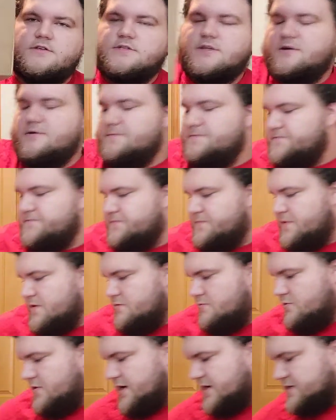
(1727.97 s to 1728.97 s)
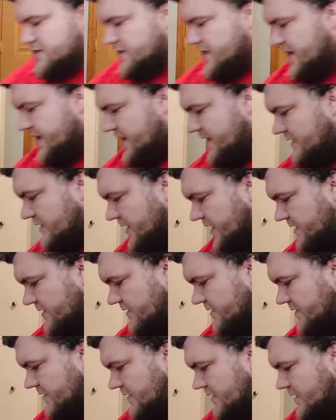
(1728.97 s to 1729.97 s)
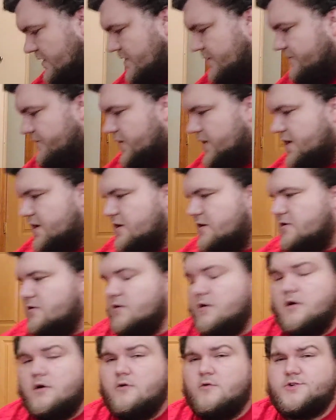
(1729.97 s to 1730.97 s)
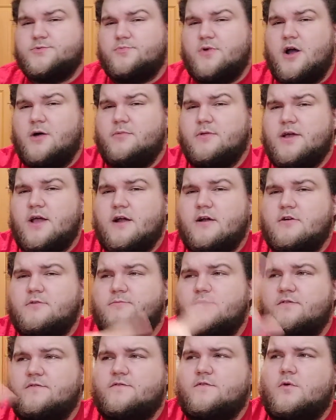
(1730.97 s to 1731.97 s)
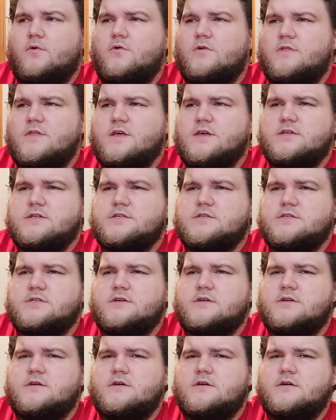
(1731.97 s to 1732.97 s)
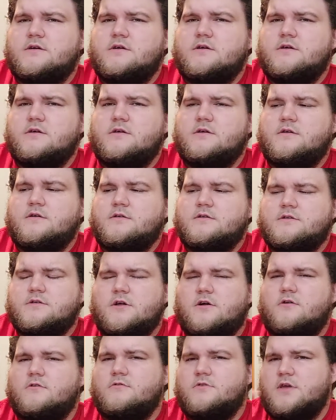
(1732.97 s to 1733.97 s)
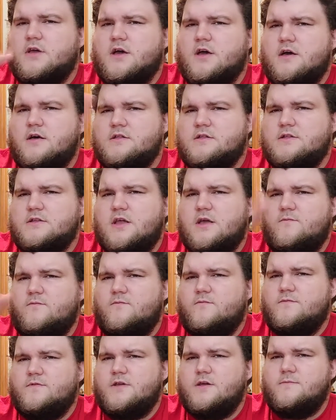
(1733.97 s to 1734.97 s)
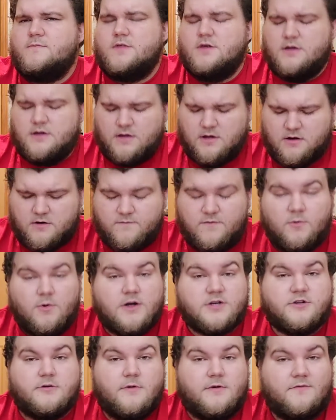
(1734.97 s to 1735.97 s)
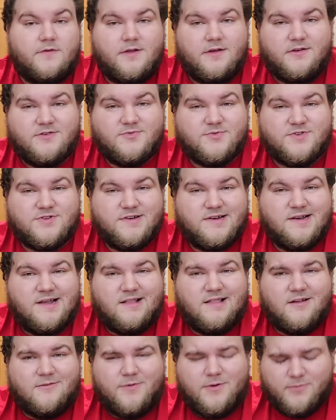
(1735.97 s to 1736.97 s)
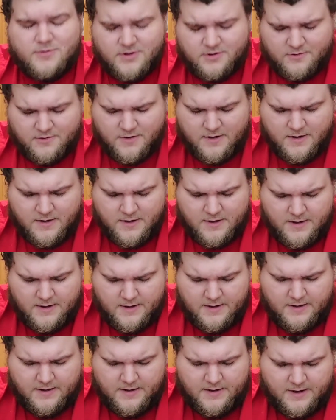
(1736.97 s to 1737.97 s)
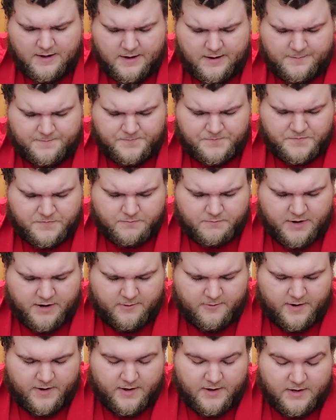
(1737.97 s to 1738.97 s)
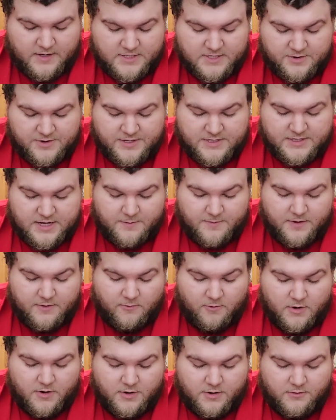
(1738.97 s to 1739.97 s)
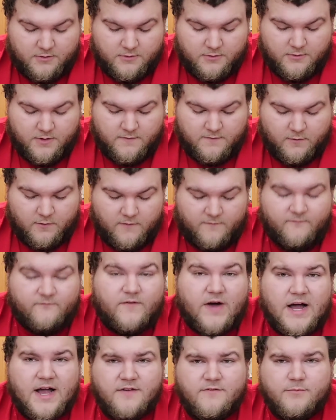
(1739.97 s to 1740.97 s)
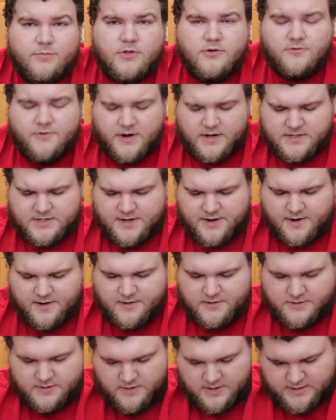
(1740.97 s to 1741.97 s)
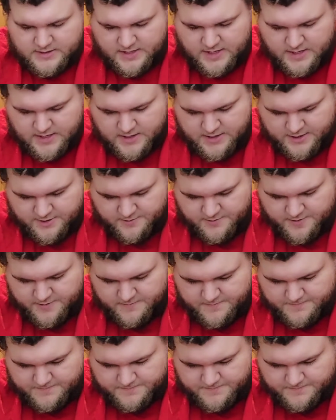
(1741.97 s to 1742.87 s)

So, we'll get to that in a later video, which probably aired before this. So yeah, same same thing here. If you watch all my videos, which not a lot of people do. Um, but anyway, so he sent me one, two, three, four, five Blu-rays here. So let's get into it.